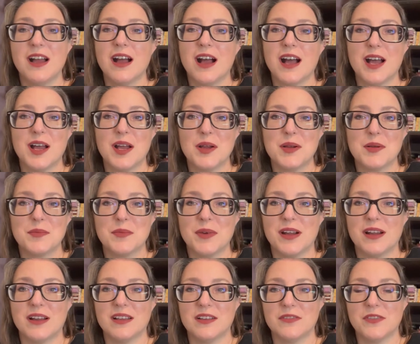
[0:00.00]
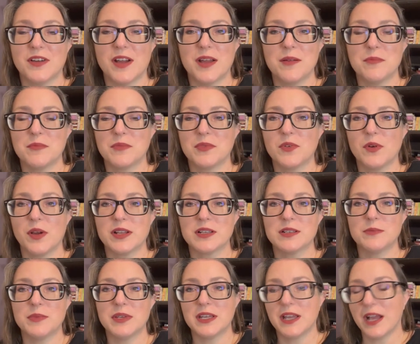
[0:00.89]
If I'm going
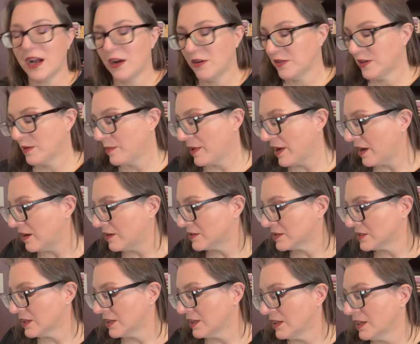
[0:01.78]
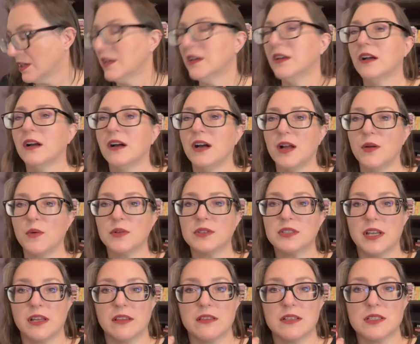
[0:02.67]
to be out and about, I will
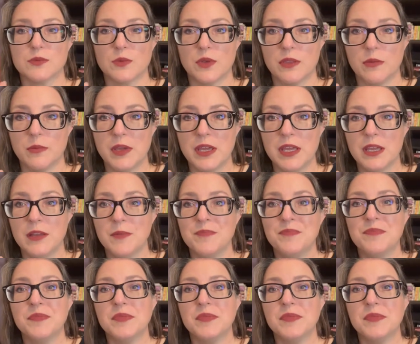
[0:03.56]
take this with me.